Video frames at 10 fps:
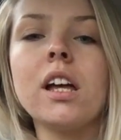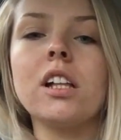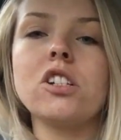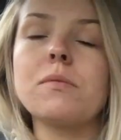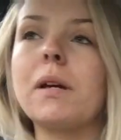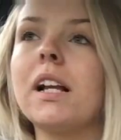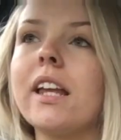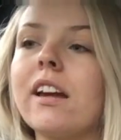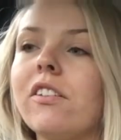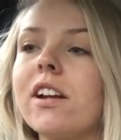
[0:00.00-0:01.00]
It'd just be
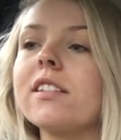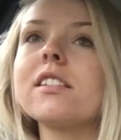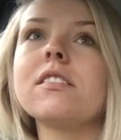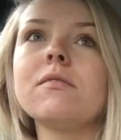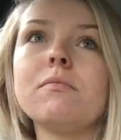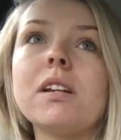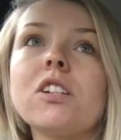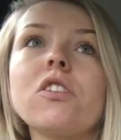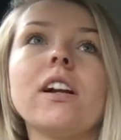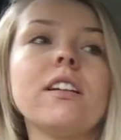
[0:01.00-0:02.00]
hilarious me
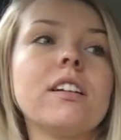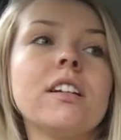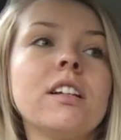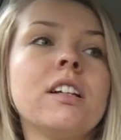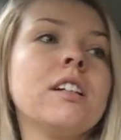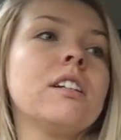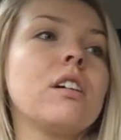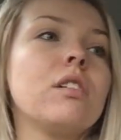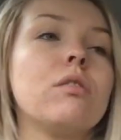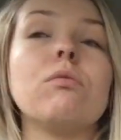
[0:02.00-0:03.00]
trying to
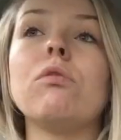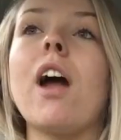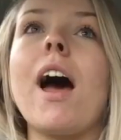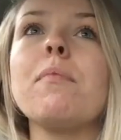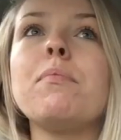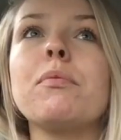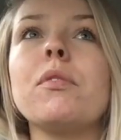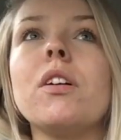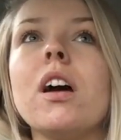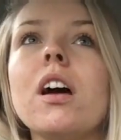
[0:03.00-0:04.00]
rap
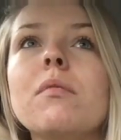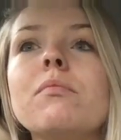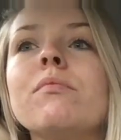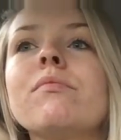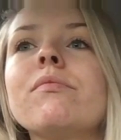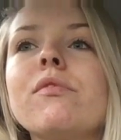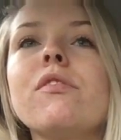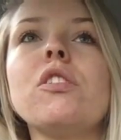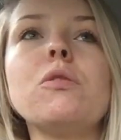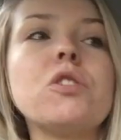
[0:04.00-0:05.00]

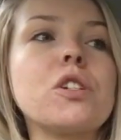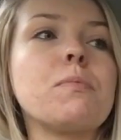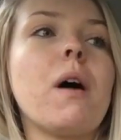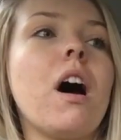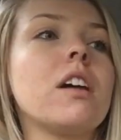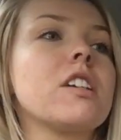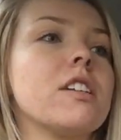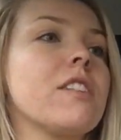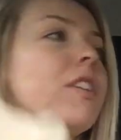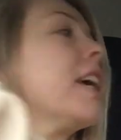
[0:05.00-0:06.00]
Future's part,
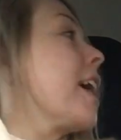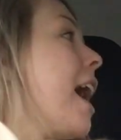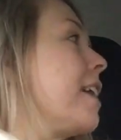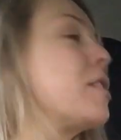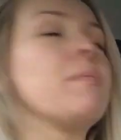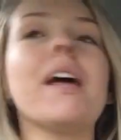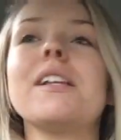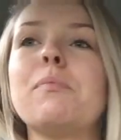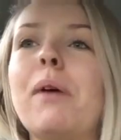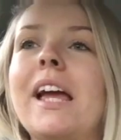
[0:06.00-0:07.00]
because I feel like Ed's bit
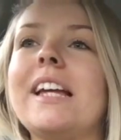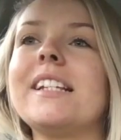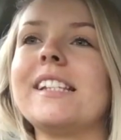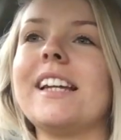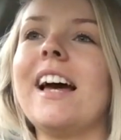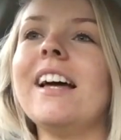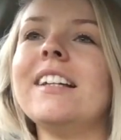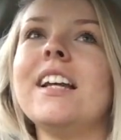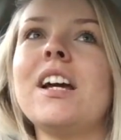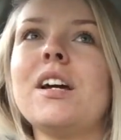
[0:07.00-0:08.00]
is a bit easier,
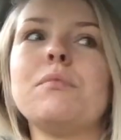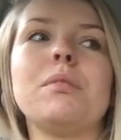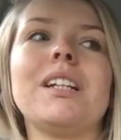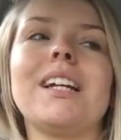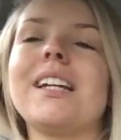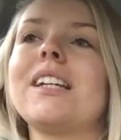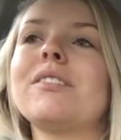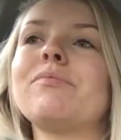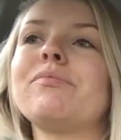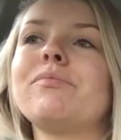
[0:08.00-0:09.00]
but like,
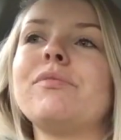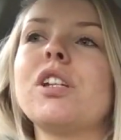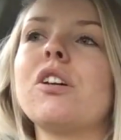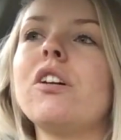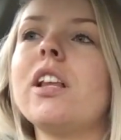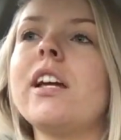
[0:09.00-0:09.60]
your girl